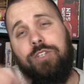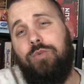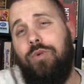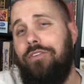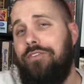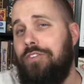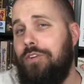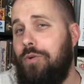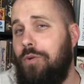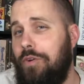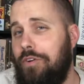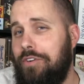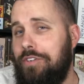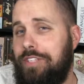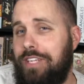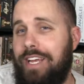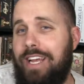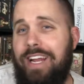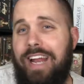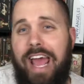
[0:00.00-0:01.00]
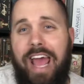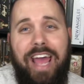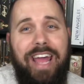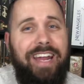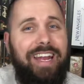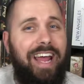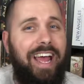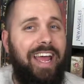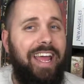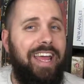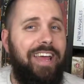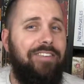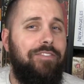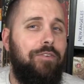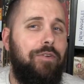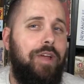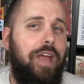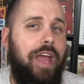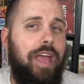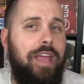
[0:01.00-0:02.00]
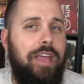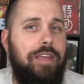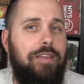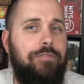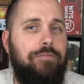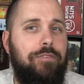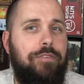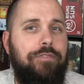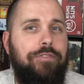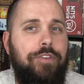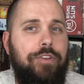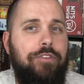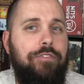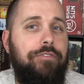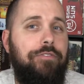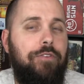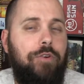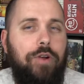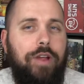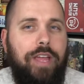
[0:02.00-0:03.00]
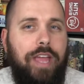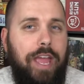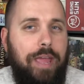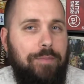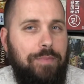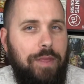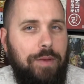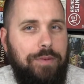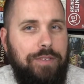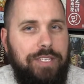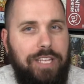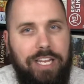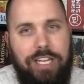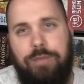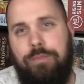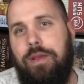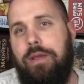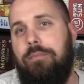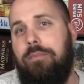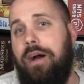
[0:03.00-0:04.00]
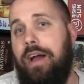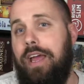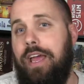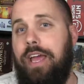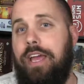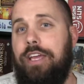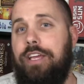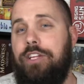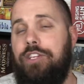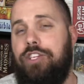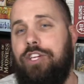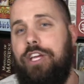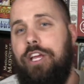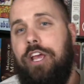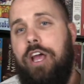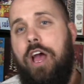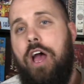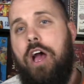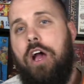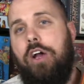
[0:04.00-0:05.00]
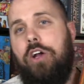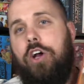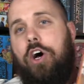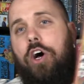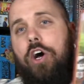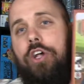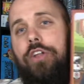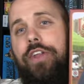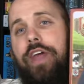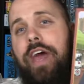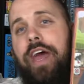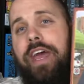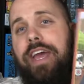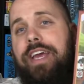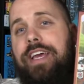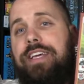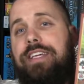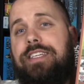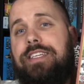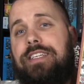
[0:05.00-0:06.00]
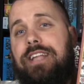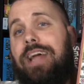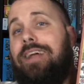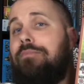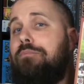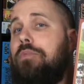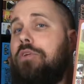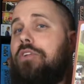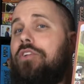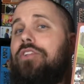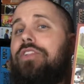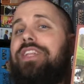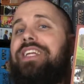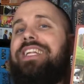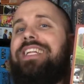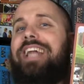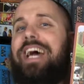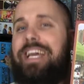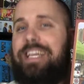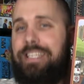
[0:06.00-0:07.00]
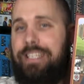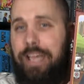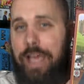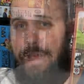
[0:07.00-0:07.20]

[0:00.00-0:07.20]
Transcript: It's Wolf the Quarantine, and I have a review for a game that was sent to me by AEG called Istanbul the Dice